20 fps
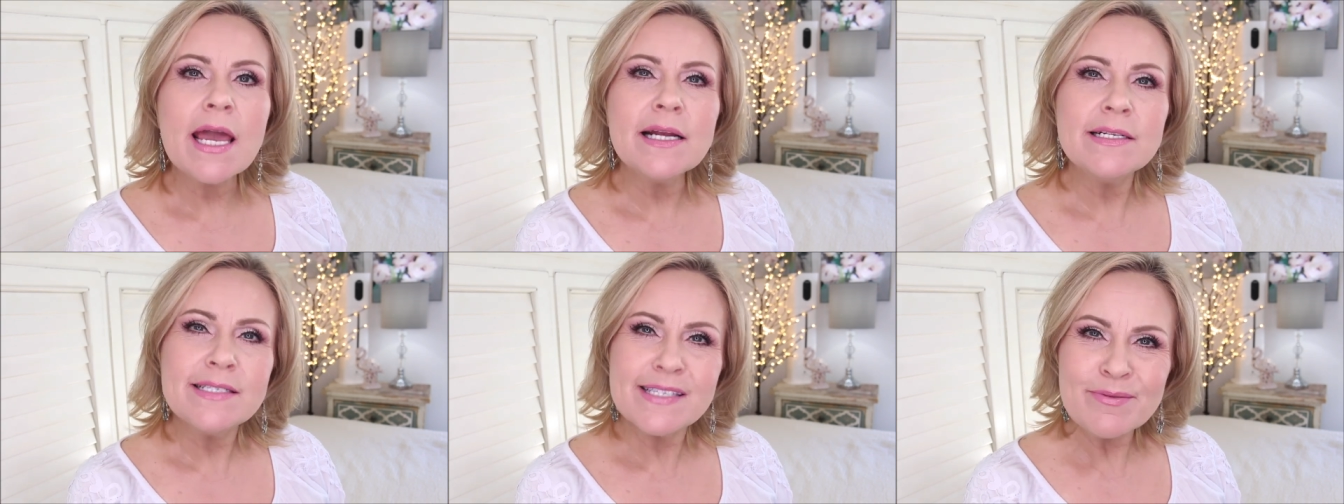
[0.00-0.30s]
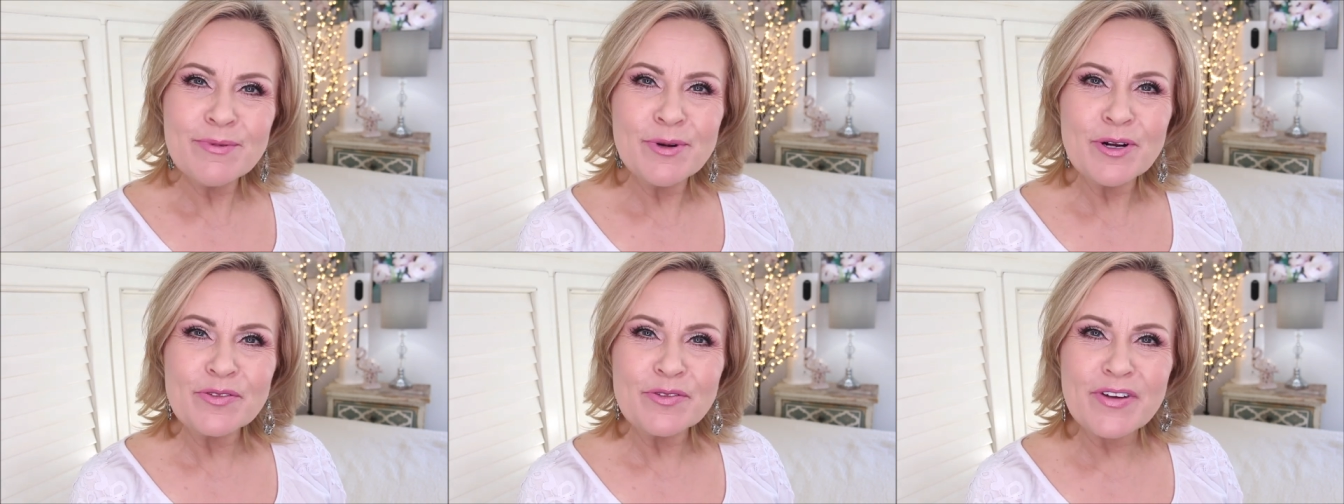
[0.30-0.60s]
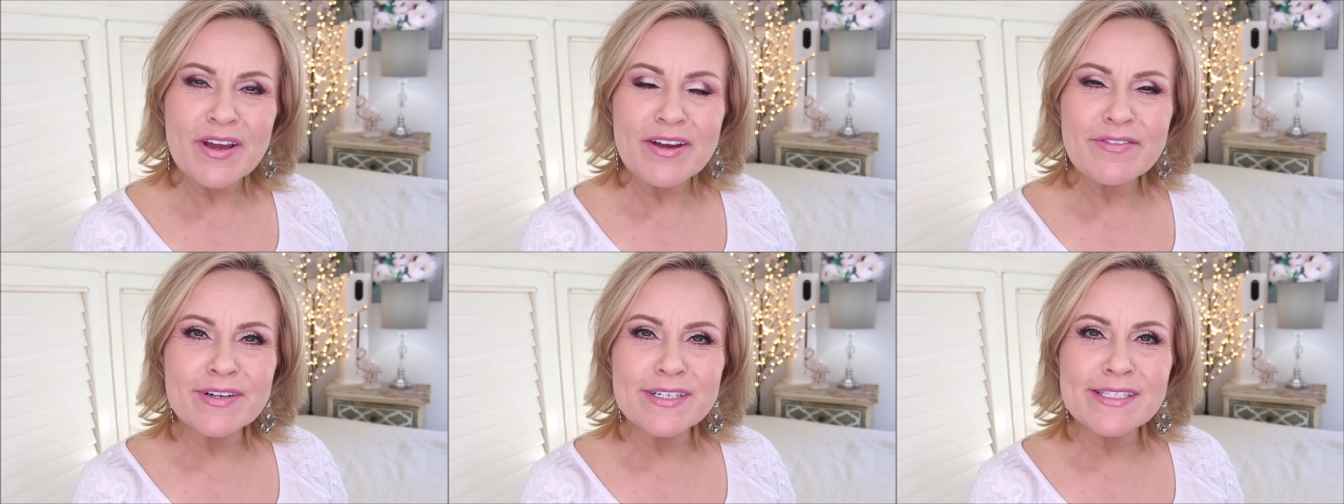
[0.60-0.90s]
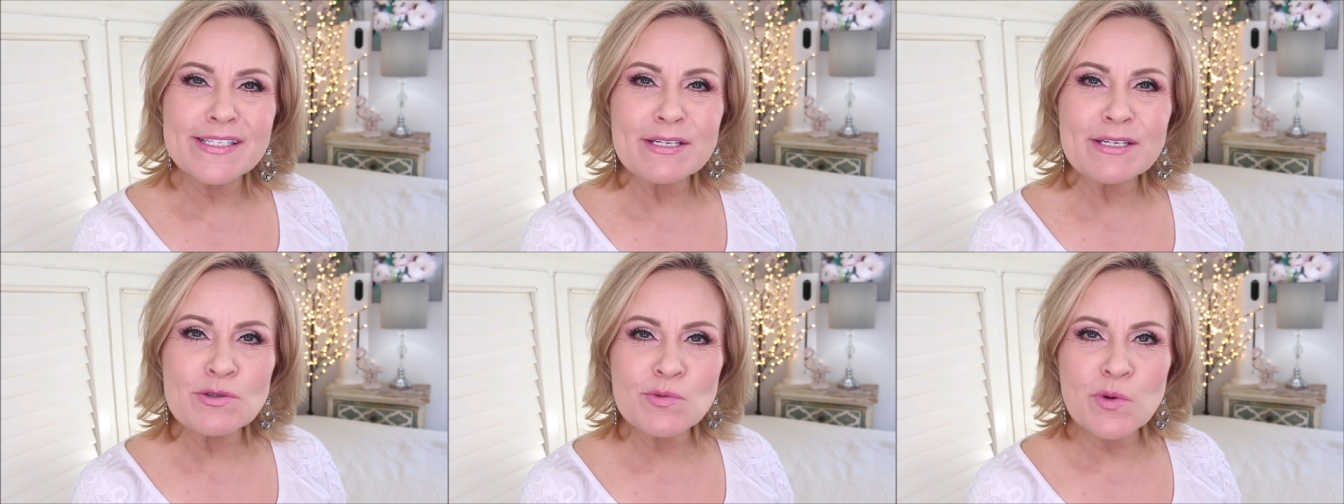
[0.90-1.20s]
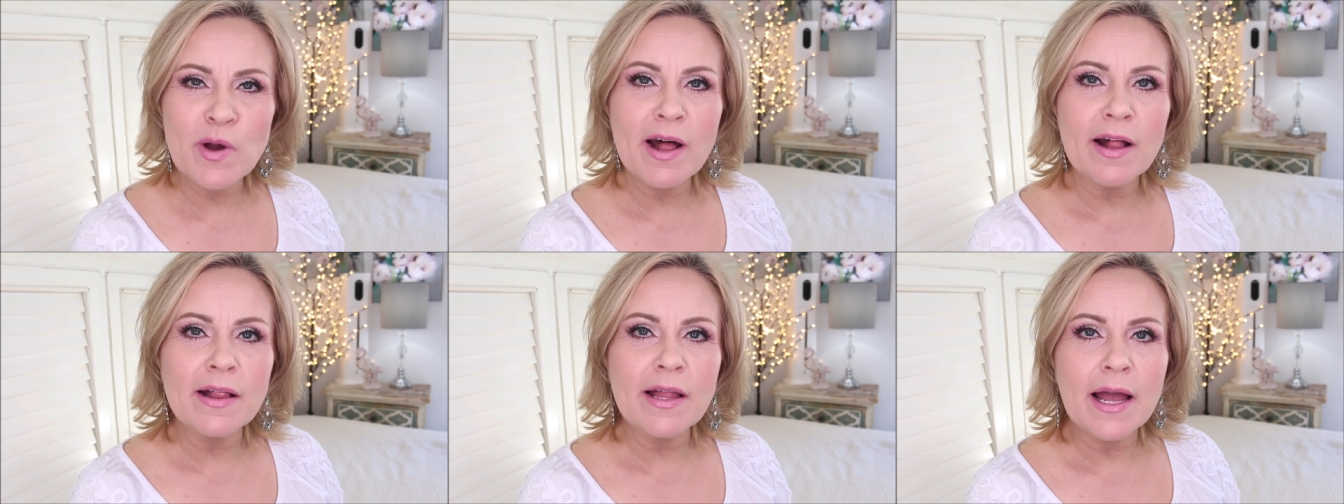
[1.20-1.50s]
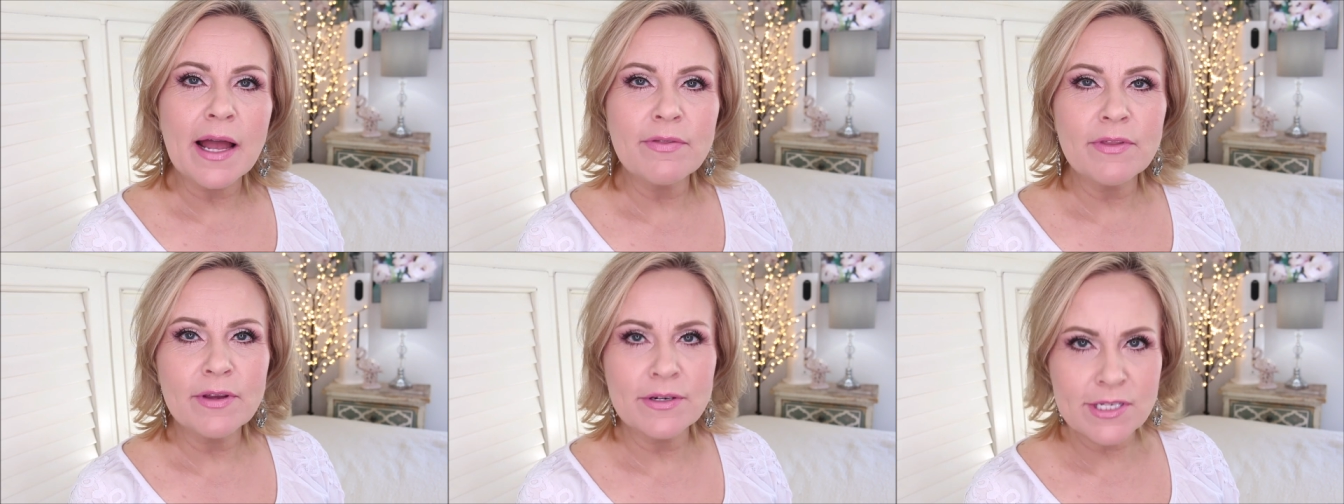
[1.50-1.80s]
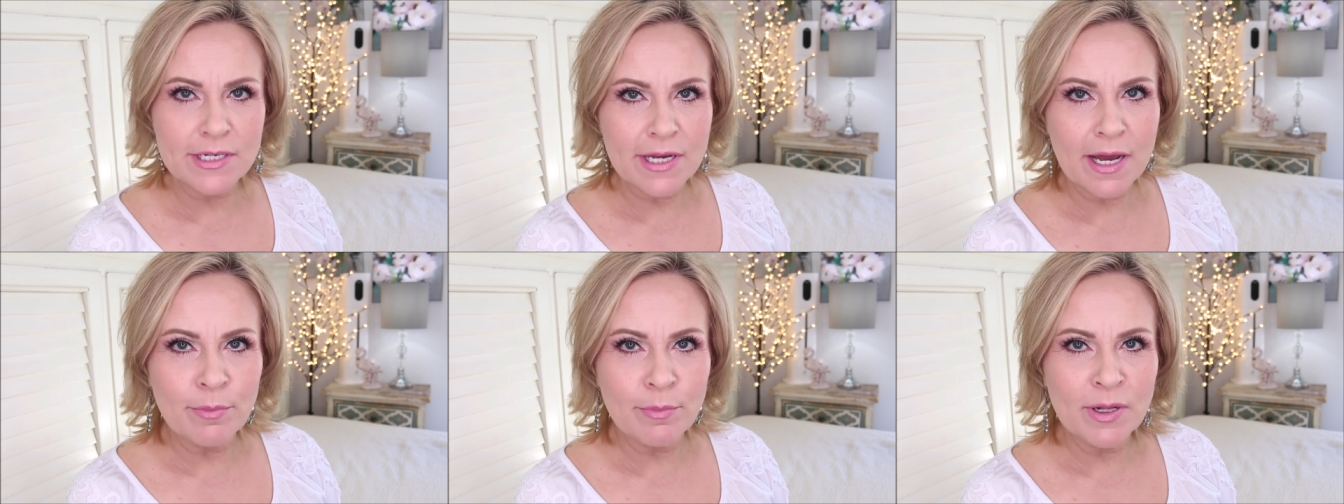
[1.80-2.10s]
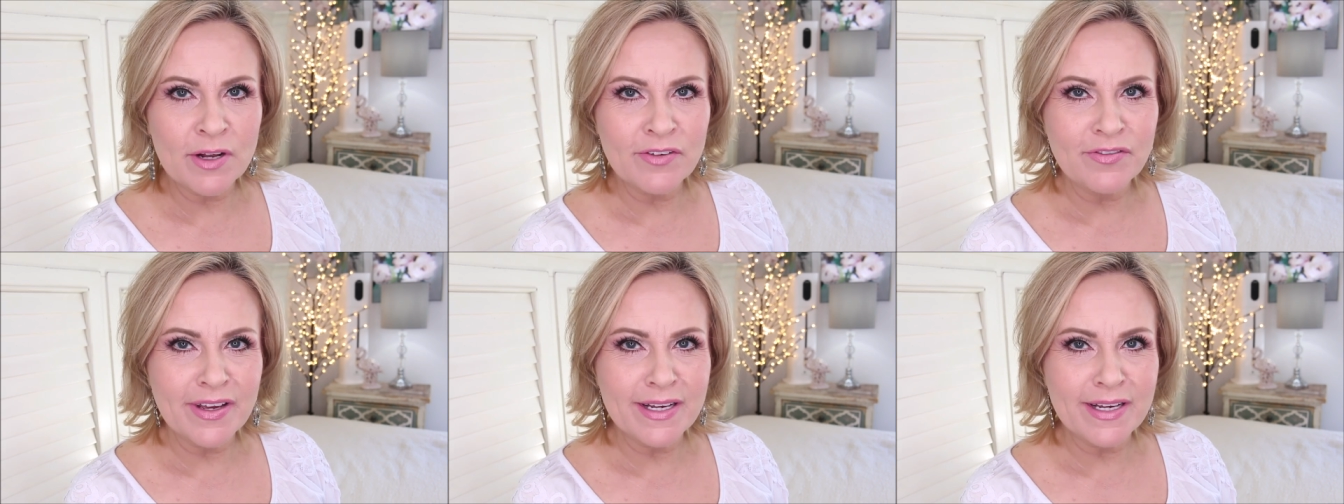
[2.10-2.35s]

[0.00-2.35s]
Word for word: and some old favorites as well and there's a couple